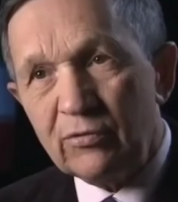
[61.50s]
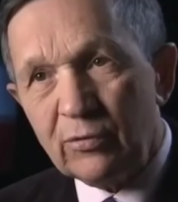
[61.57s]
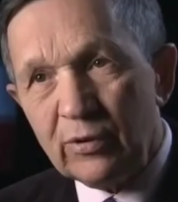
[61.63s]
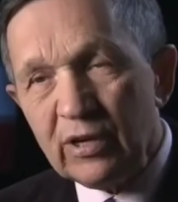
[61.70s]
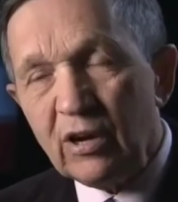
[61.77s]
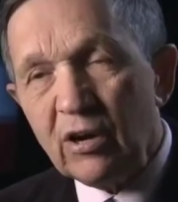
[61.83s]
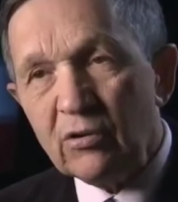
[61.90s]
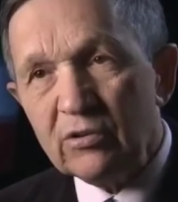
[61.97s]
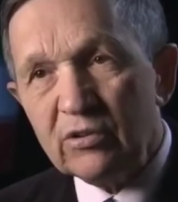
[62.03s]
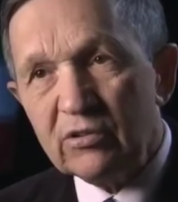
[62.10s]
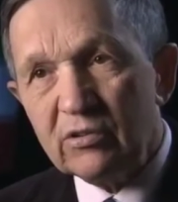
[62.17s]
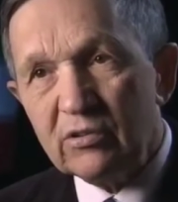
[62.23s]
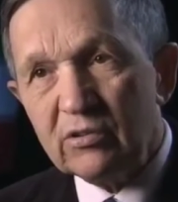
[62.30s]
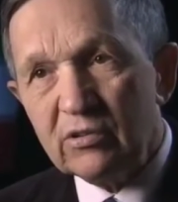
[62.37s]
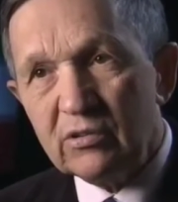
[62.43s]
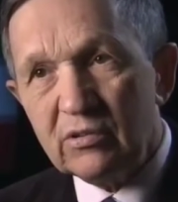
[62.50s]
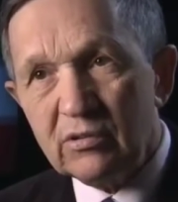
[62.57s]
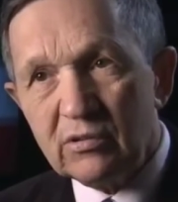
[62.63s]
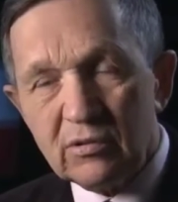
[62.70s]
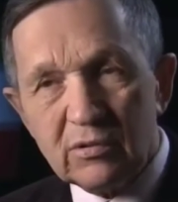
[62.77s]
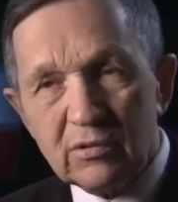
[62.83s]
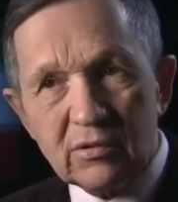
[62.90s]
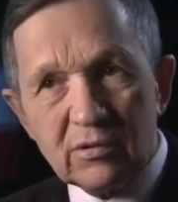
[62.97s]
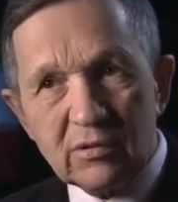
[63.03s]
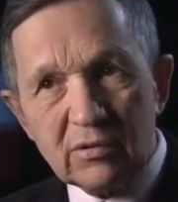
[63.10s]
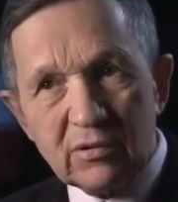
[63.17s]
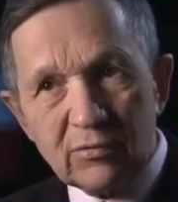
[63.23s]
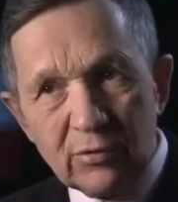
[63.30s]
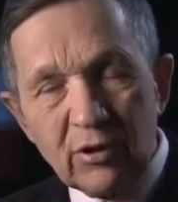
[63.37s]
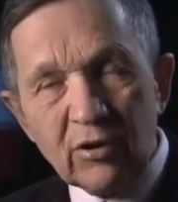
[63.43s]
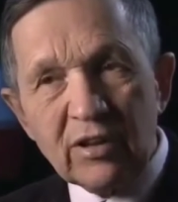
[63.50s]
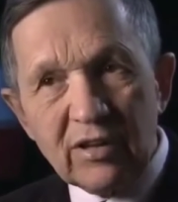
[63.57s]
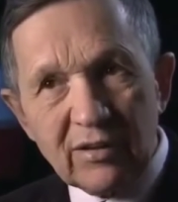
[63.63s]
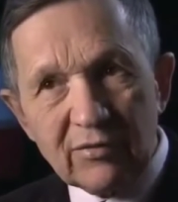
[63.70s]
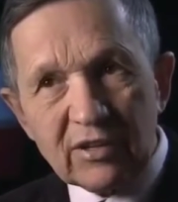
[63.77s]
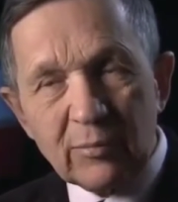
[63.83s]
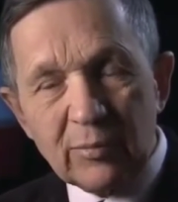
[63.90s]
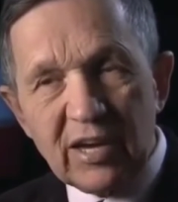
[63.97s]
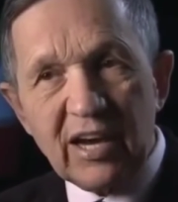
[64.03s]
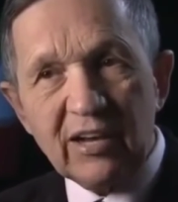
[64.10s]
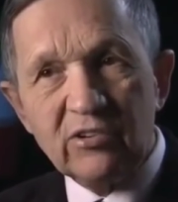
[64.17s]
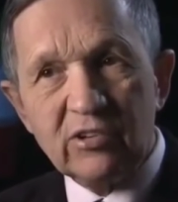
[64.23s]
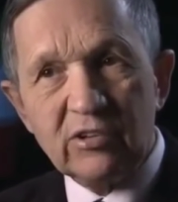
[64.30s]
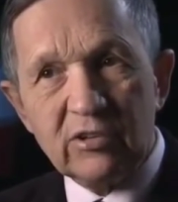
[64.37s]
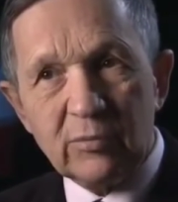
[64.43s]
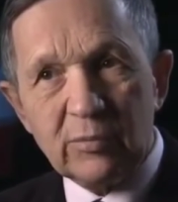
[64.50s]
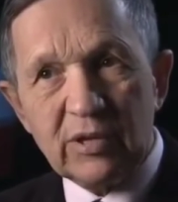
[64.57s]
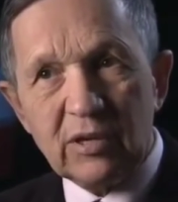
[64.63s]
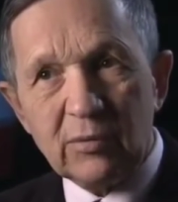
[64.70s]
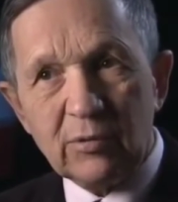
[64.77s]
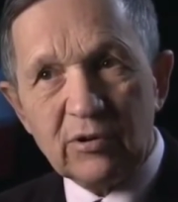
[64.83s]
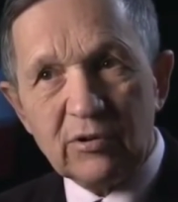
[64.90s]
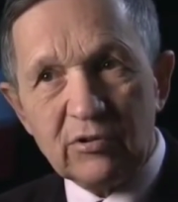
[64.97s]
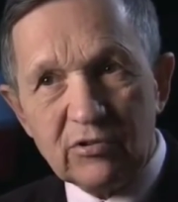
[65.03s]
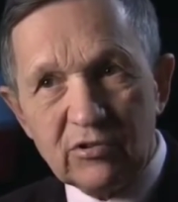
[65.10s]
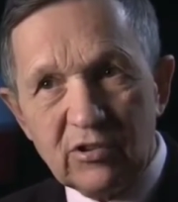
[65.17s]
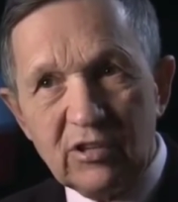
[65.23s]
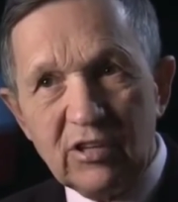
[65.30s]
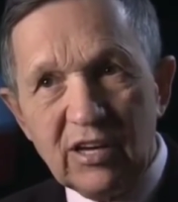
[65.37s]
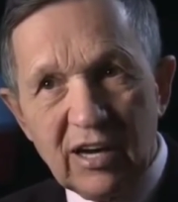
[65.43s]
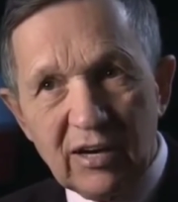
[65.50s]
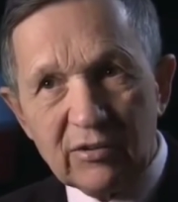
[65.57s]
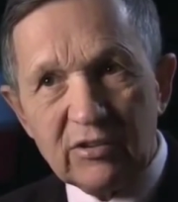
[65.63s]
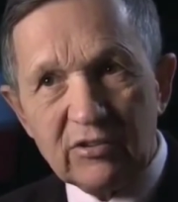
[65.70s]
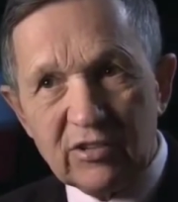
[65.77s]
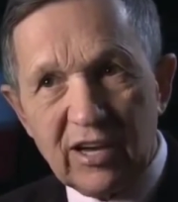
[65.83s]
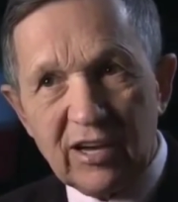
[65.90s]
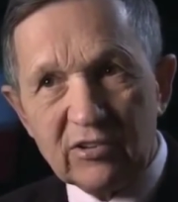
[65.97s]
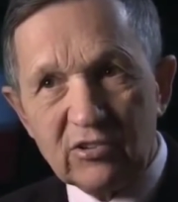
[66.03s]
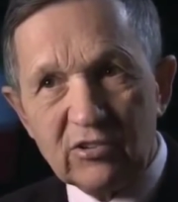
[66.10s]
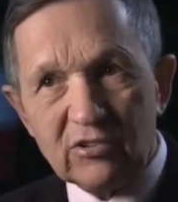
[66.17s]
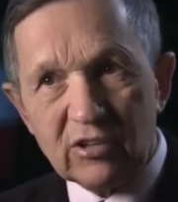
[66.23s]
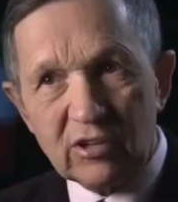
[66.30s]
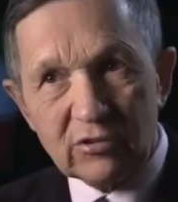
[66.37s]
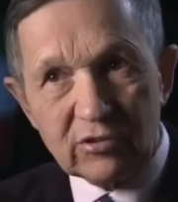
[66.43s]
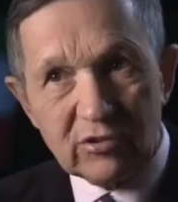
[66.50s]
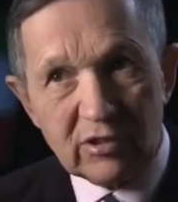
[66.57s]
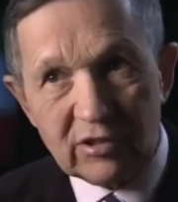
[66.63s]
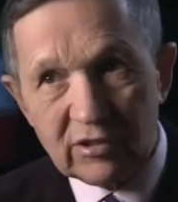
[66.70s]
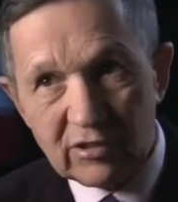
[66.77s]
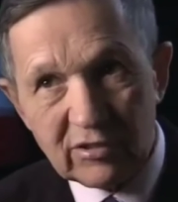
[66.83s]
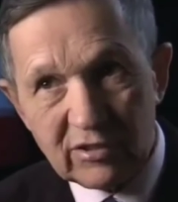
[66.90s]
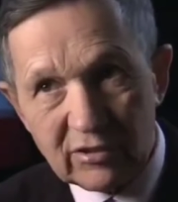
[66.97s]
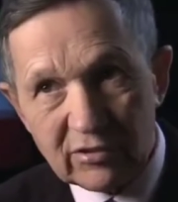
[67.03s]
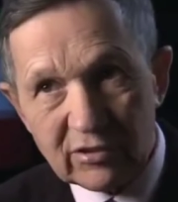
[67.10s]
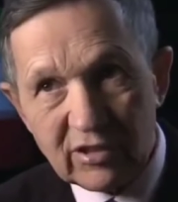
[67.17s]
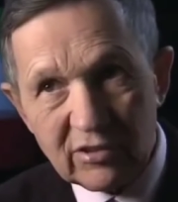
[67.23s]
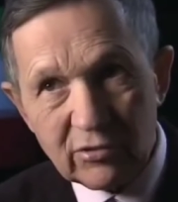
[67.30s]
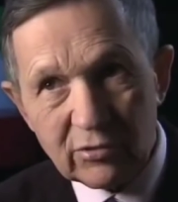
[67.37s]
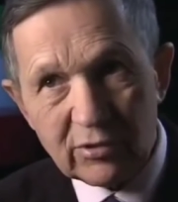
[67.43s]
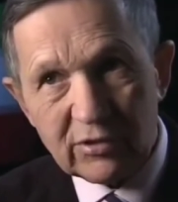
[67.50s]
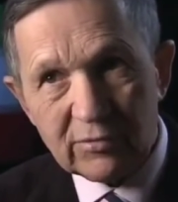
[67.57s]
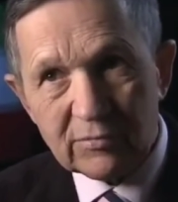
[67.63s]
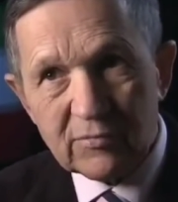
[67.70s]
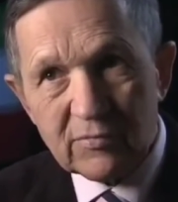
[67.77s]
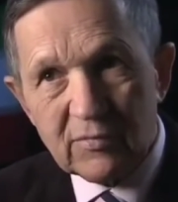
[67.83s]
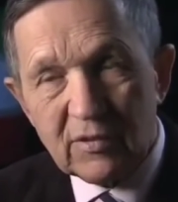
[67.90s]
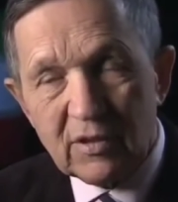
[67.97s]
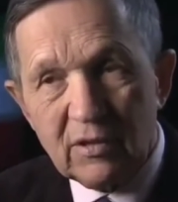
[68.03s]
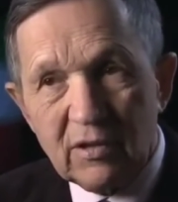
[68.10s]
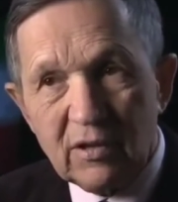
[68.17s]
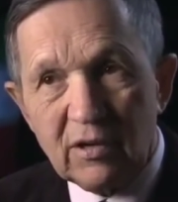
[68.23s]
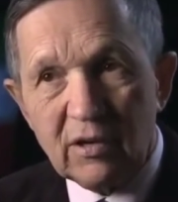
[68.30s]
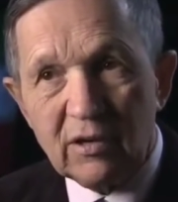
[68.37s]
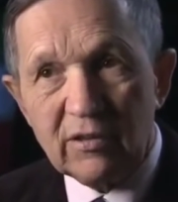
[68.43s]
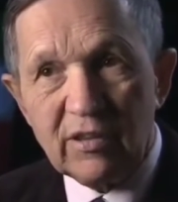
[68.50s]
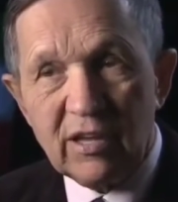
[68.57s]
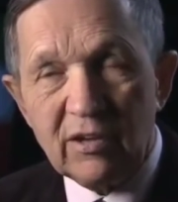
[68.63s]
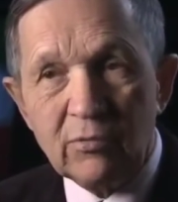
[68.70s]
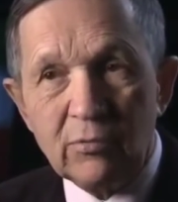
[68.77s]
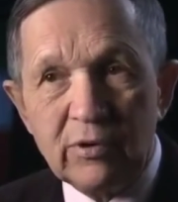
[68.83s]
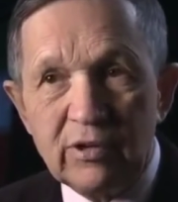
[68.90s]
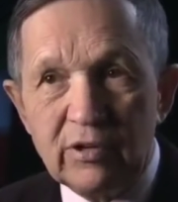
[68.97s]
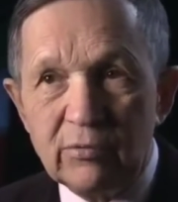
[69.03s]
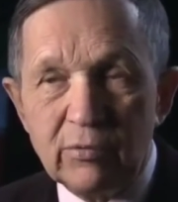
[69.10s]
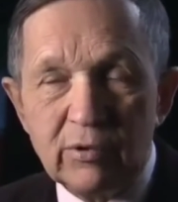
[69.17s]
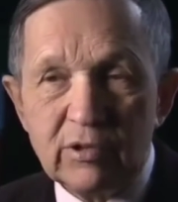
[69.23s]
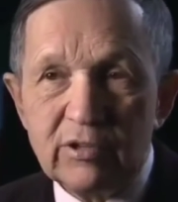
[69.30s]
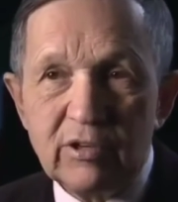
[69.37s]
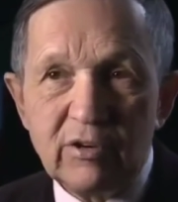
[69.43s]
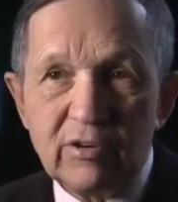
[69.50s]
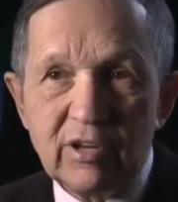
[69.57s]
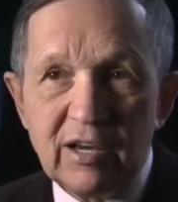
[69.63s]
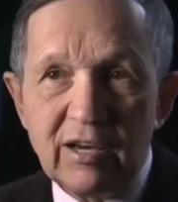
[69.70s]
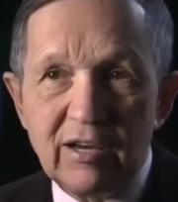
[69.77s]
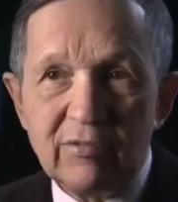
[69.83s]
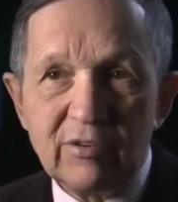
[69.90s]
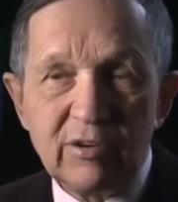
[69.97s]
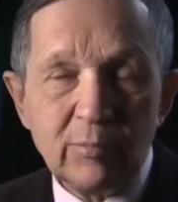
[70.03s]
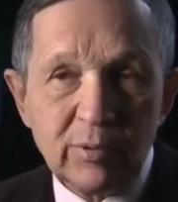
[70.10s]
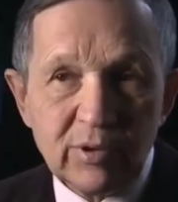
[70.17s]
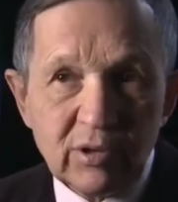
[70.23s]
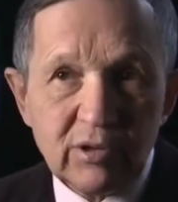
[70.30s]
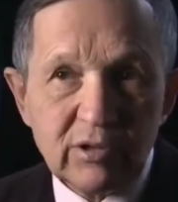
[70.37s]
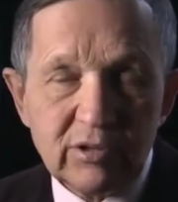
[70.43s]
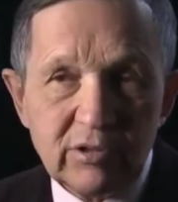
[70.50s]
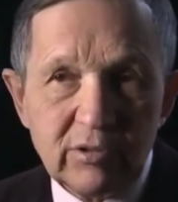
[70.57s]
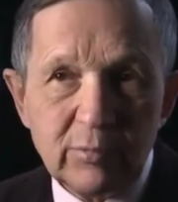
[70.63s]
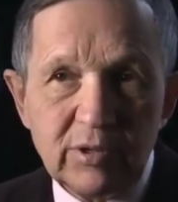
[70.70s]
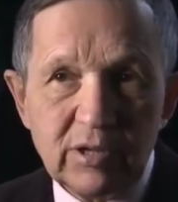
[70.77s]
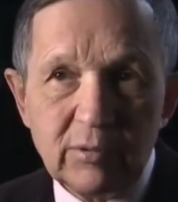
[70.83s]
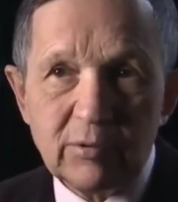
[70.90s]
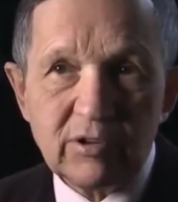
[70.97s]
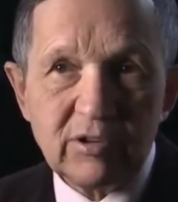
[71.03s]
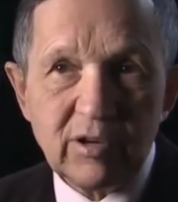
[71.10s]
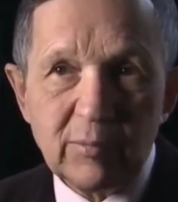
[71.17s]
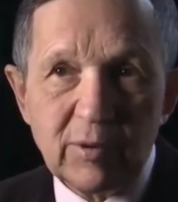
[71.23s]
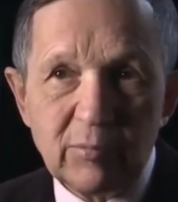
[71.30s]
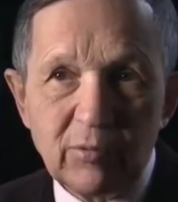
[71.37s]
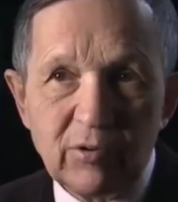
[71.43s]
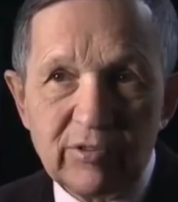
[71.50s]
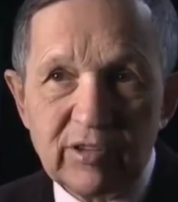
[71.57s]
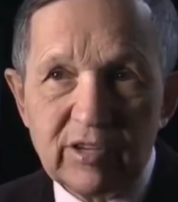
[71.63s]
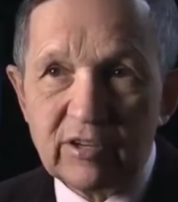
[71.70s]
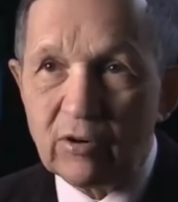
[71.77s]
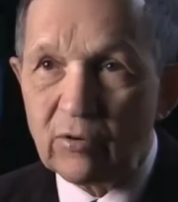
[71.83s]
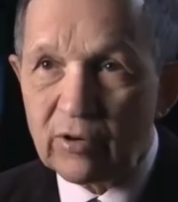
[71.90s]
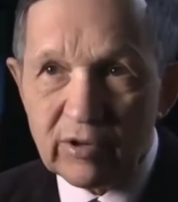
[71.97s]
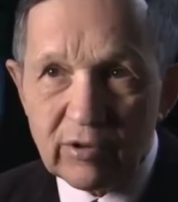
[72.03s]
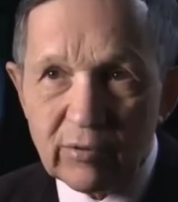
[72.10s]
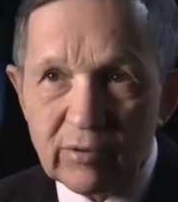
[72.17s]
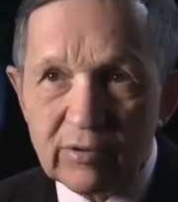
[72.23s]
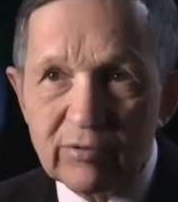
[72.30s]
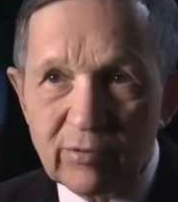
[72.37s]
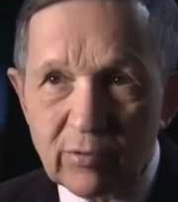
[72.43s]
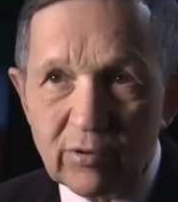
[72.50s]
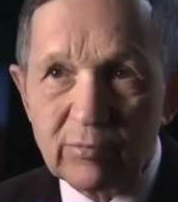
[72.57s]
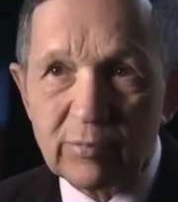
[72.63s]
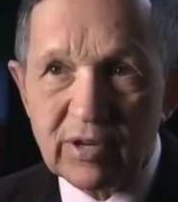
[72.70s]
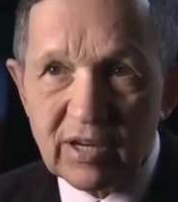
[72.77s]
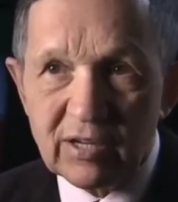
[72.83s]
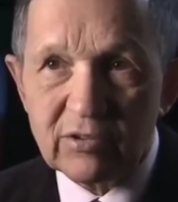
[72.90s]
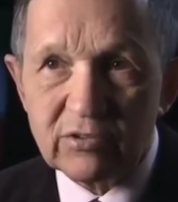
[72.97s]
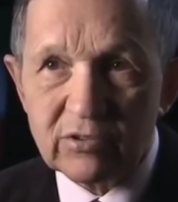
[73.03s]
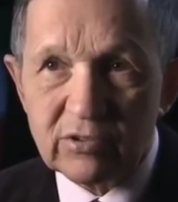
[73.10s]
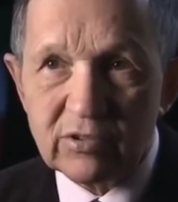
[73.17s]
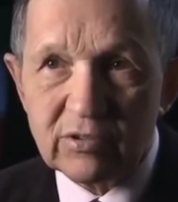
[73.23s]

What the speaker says: we don't have the capacity to be able to see how these actions are seen in another country, then we really don't have an ability to be able to come up with a coherent foreign policy.